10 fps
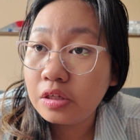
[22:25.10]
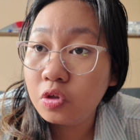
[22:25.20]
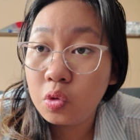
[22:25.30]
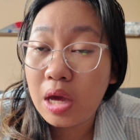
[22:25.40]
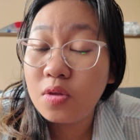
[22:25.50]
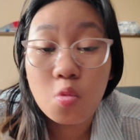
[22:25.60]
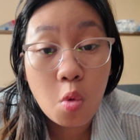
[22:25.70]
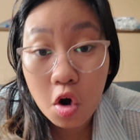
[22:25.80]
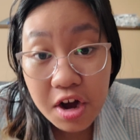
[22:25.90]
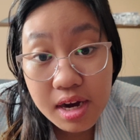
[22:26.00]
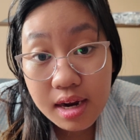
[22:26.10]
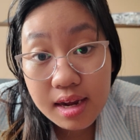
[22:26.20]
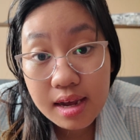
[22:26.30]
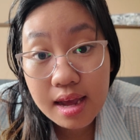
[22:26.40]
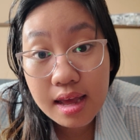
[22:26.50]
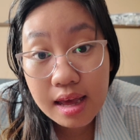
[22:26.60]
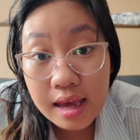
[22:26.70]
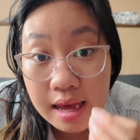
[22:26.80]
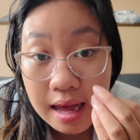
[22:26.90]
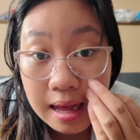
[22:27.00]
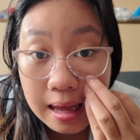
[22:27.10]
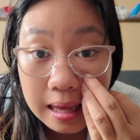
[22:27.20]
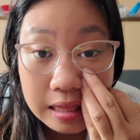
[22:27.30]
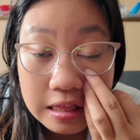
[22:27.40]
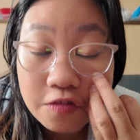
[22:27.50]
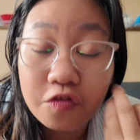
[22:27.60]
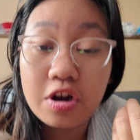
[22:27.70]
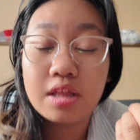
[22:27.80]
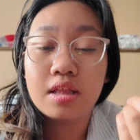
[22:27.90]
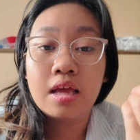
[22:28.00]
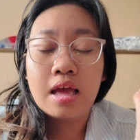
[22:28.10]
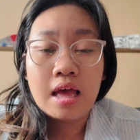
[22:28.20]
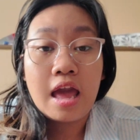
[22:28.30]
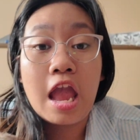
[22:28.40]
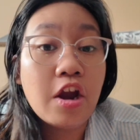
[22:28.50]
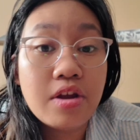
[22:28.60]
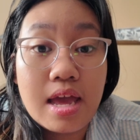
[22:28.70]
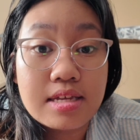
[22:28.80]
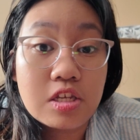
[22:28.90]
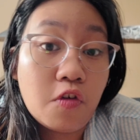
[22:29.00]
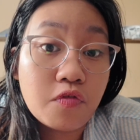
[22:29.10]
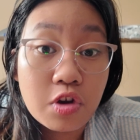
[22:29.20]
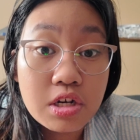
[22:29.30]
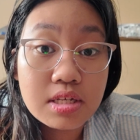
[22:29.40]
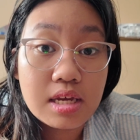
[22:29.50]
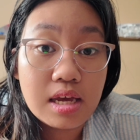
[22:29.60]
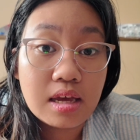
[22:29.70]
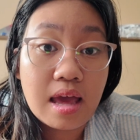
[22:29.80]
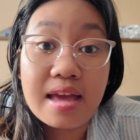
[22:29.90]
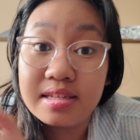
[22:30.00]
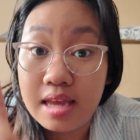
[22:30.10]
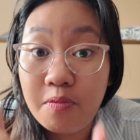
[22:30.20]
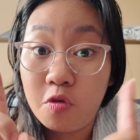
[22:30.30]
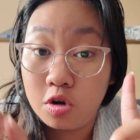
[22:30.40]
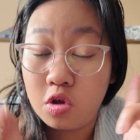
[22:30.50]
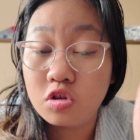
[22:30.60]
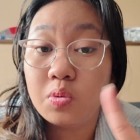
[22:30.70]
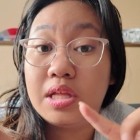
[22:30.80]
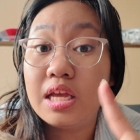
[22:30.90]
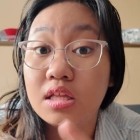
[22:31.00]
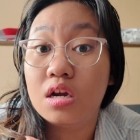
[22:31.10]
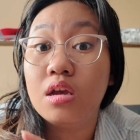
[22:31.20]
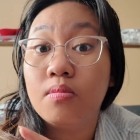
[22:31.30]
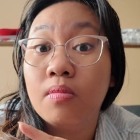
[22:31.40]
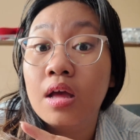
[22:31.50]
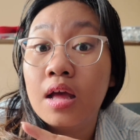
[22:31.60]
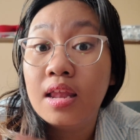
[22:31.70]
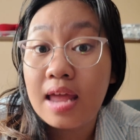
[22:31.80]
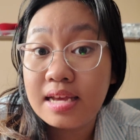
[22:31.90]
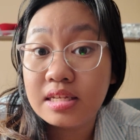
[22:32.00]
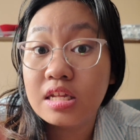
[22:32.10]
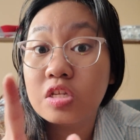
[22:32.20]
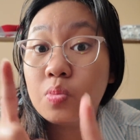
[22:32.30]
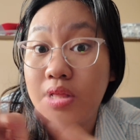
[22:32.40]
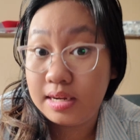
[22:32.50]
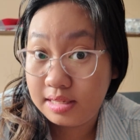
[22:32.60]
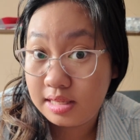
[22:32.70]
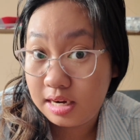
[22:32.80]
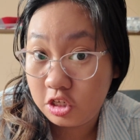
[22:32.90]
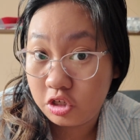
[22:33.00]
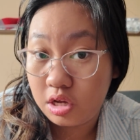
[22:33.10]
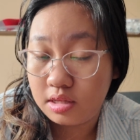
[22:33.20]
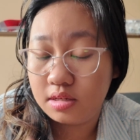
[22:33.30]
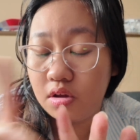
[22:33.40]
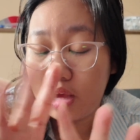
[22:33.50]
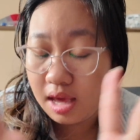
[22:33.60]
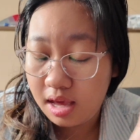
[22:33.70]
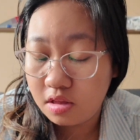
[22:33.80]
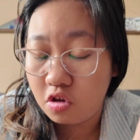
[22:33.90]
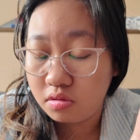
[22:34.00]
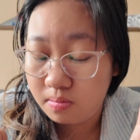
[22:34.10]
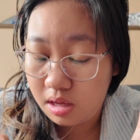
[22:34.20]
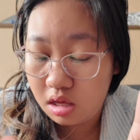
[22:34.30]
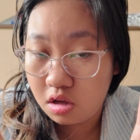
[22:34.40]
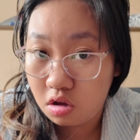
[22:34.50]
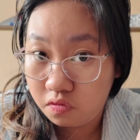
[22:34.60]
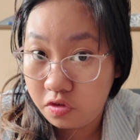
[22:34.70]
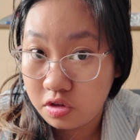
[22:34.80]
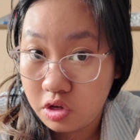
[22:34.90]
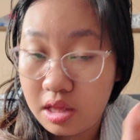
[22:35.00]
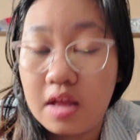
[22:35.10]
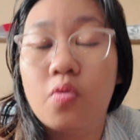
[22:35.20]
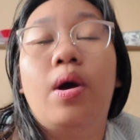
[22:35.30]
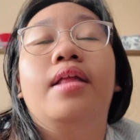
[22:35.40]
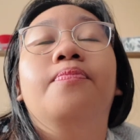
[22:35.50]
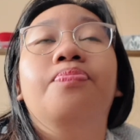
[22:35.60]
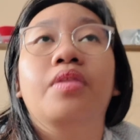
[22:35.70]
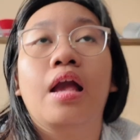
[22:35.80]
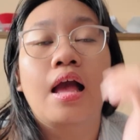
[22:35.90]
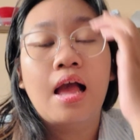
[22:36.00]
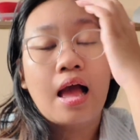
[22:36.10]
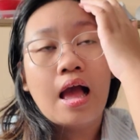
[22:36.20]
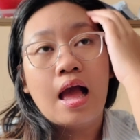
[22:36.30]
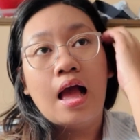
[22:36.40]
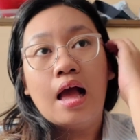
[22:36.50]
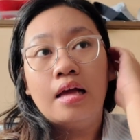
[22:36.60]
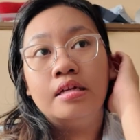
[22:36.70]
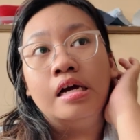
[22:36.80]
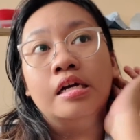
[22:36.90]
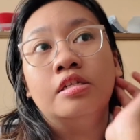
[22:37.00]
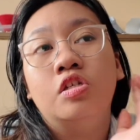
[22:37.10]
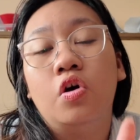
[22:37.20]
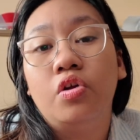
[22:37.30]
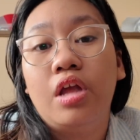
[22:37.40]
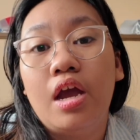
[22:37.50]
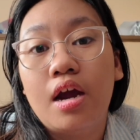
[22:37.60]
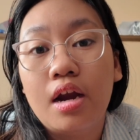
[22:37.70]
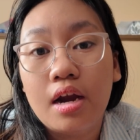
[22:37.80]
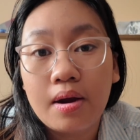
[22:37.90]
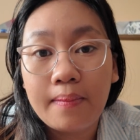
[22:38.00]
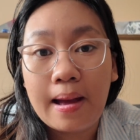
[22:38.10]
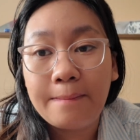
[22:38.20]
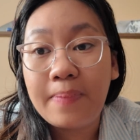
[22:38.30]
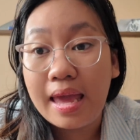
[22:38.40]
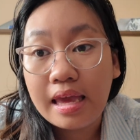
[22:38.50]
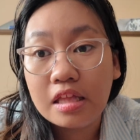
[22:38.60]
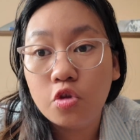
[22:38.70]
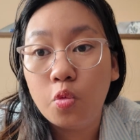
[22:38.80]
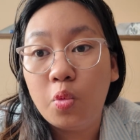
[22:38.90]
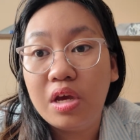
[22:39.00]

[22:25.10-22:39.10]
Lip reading: you can work in different areas of nursing, except for those with interim license with restrictions. Okay, don't be confused on that one. So they are paid